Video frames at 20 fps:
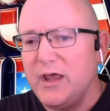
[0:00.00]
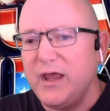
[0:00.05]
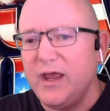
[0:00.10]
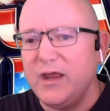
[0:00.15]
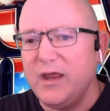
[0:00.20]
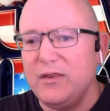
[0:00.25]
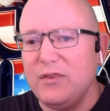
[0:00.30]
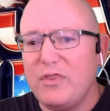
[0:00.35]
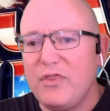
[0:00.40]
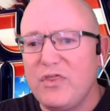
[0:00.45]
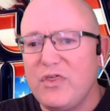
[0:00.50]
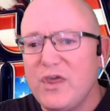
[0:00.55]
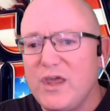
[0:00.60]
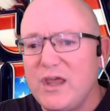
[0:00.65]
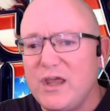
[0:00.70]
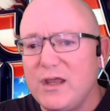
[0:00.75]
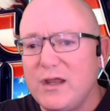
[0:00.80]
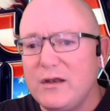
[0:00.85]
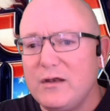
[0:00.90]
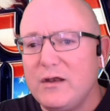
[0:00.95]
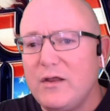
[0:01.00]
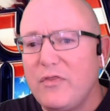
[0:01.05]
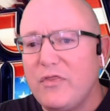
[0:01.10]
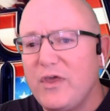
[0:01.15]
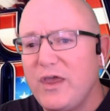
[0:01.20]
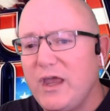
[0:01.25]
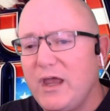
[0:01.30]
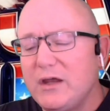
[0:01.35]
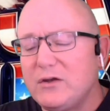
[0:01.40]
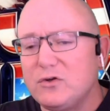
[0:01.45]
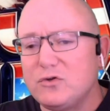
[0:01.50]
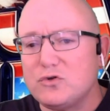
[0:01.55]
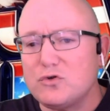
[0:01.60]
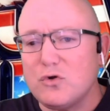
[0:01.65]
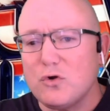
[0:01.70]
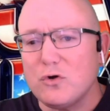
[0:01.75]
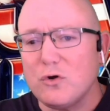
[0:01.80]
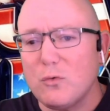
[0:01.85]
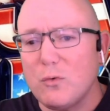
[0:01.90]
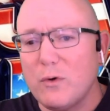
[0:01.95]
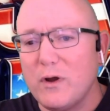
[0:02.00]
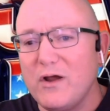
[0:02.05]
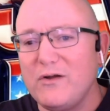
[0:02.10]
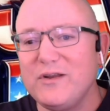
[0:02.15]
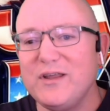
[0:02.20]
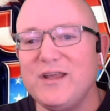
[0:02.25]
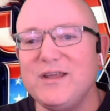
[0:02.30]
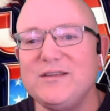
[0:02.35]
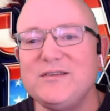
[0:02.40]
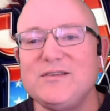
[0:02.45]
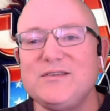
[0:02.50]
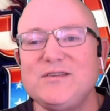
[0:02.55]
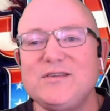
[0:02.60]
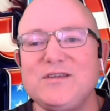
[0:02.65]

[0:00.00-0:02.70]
And then they had to turn around and